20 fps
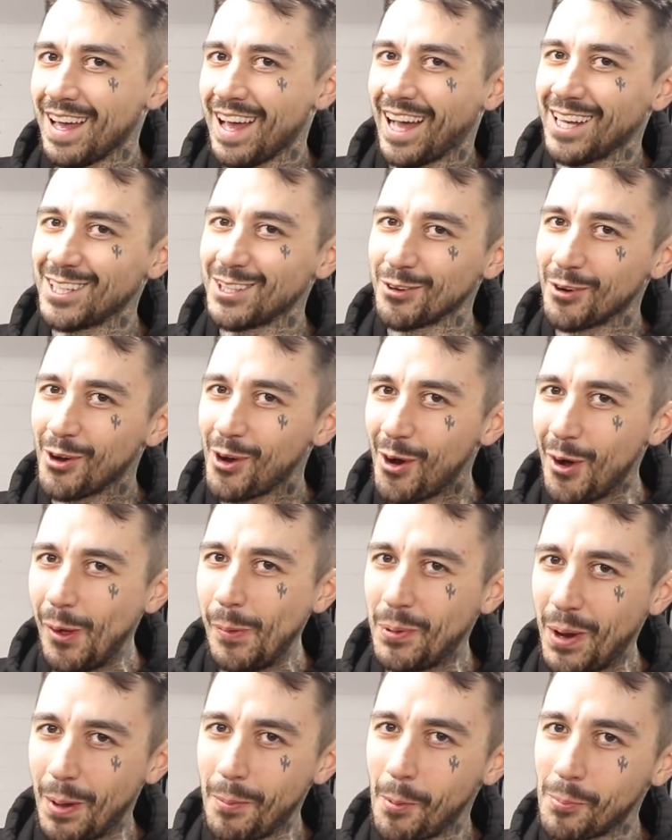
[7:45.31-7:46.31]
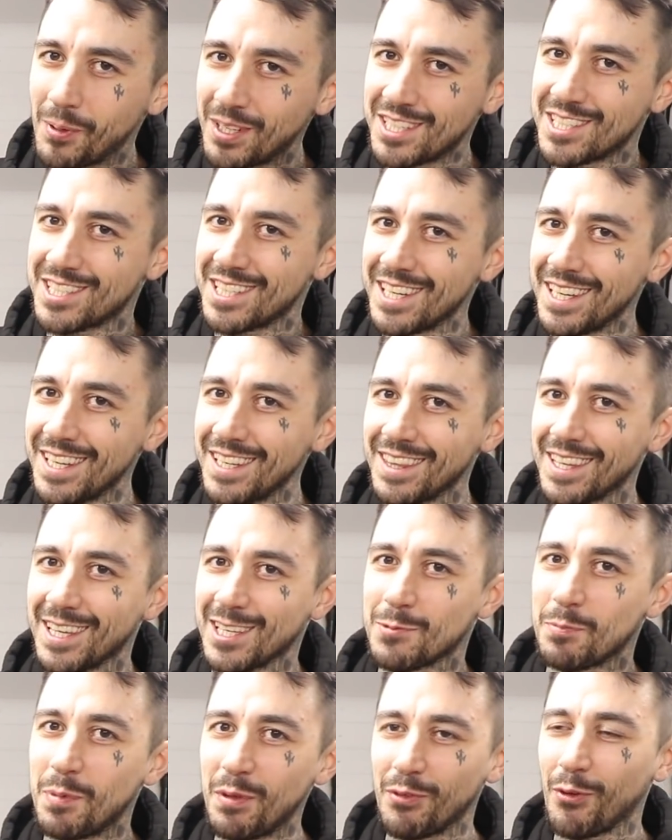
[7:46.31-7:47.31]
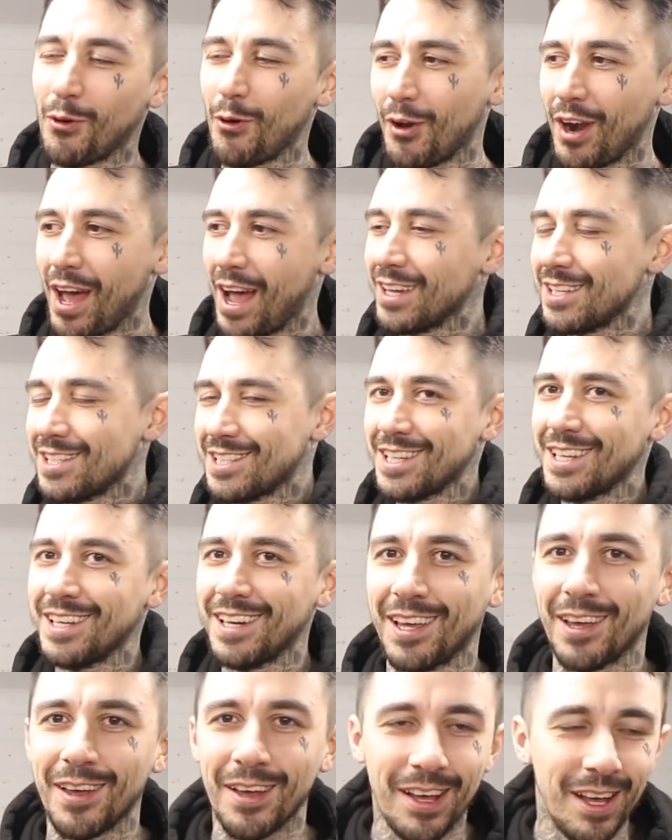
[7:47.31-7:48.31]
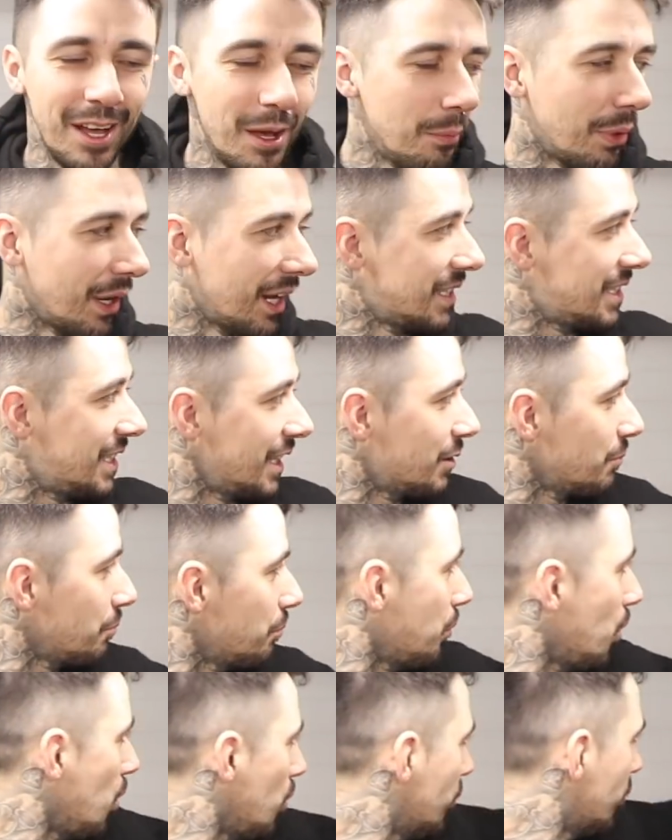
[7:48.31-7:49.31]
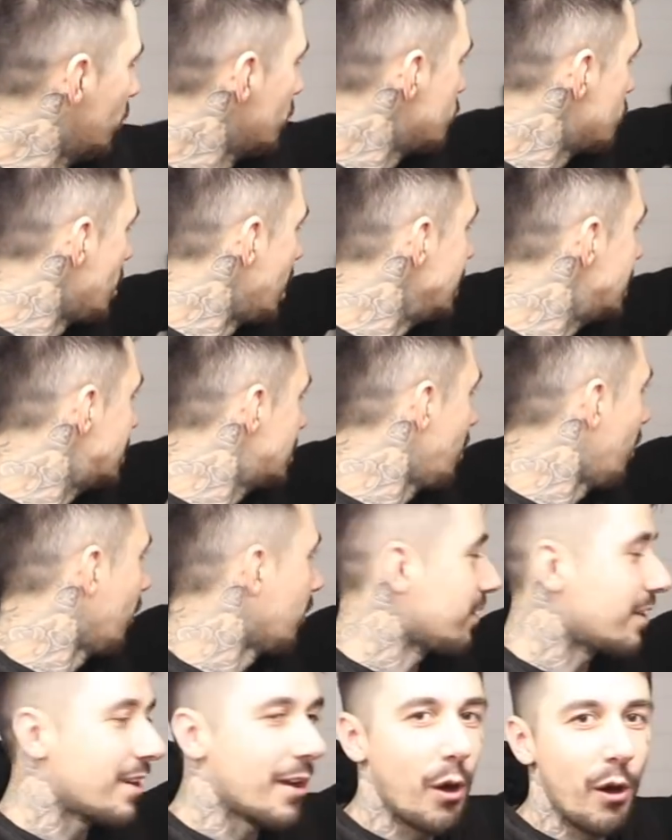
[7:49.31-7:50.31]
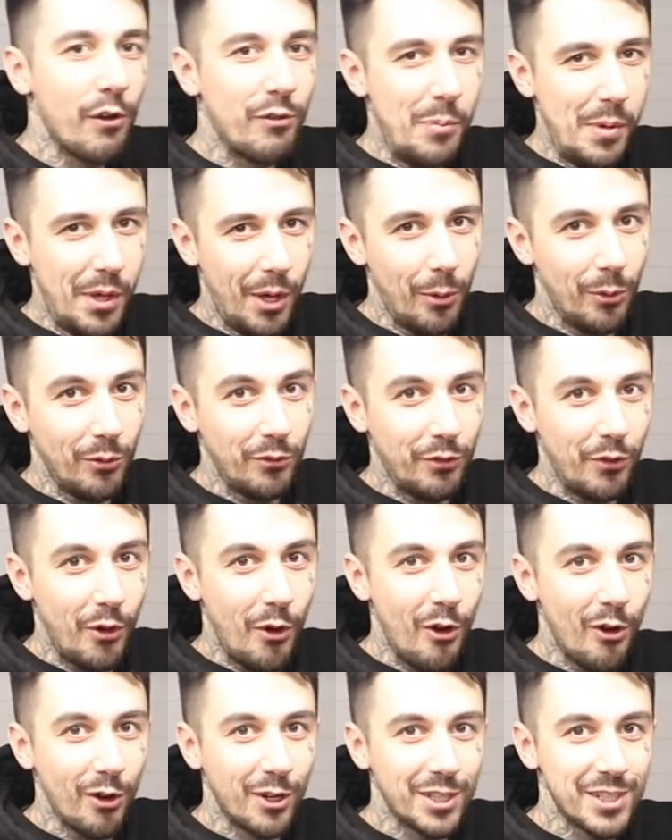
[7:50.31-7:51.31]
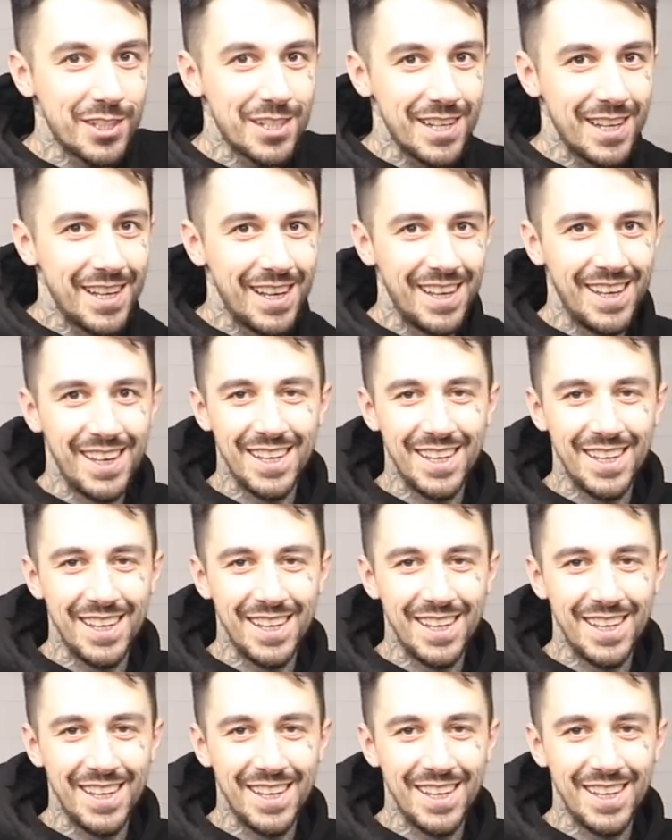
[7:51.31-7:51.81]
And you're all probably seen this before I seen it, but I didn't put the race on off my old forks.